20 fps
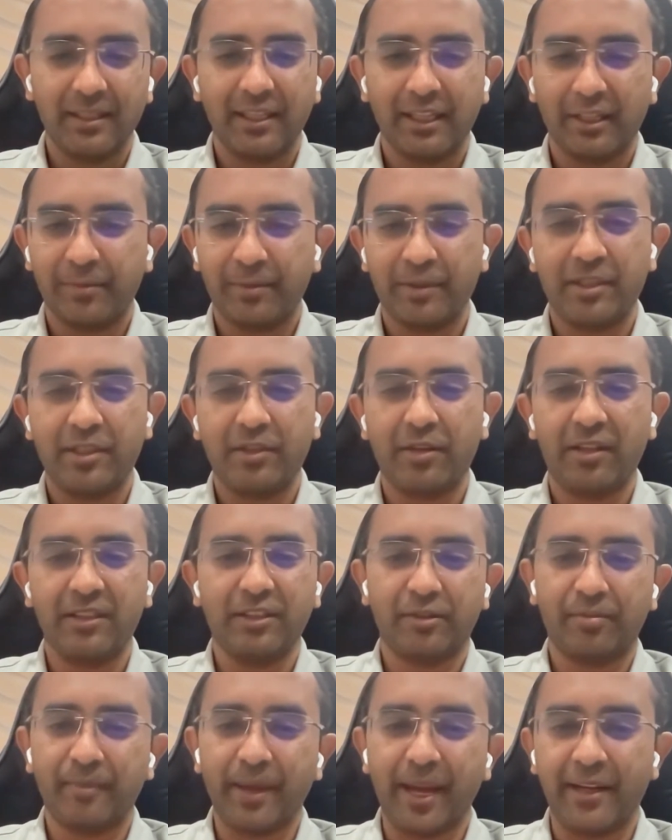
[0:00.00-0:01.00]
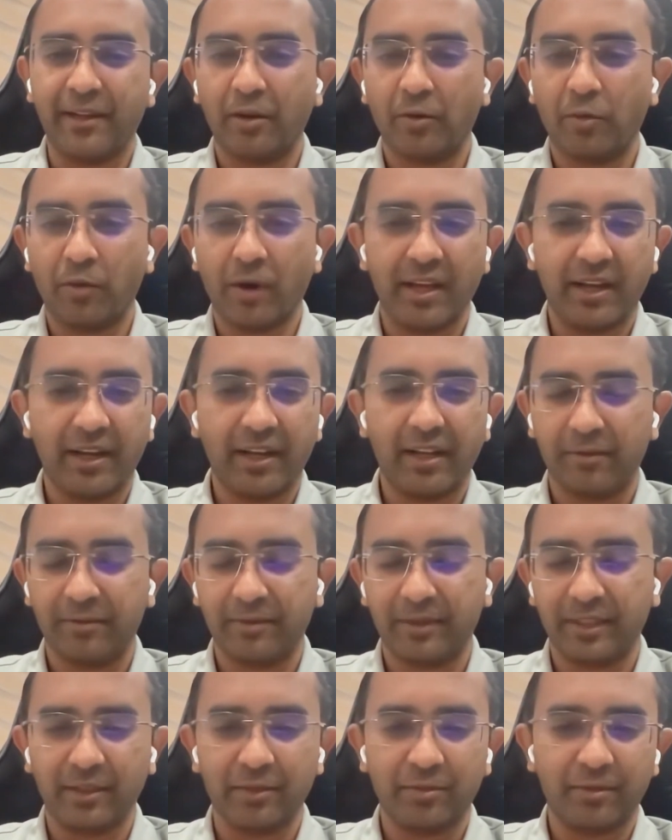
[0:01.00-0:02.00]
especially all this manual wiring of
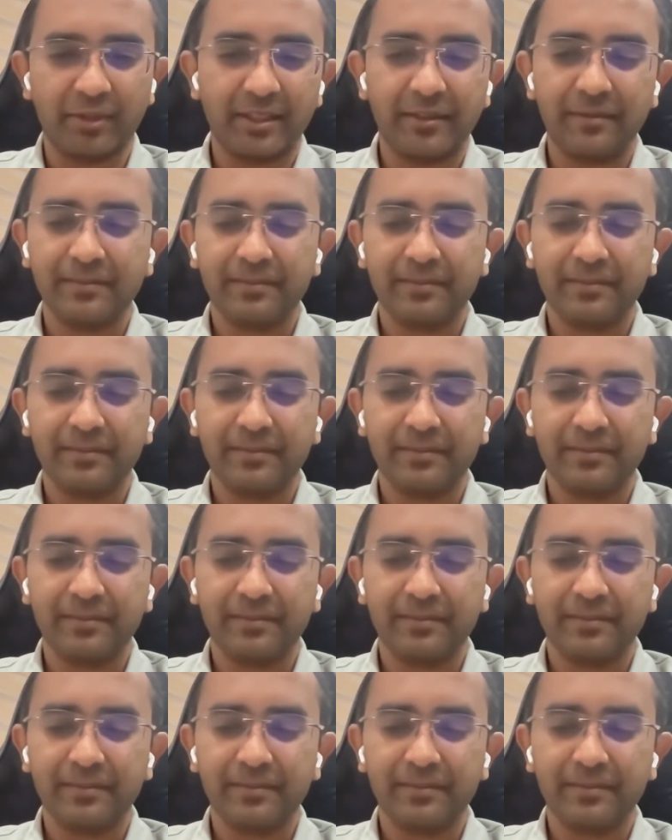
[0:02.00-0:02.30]
things, right?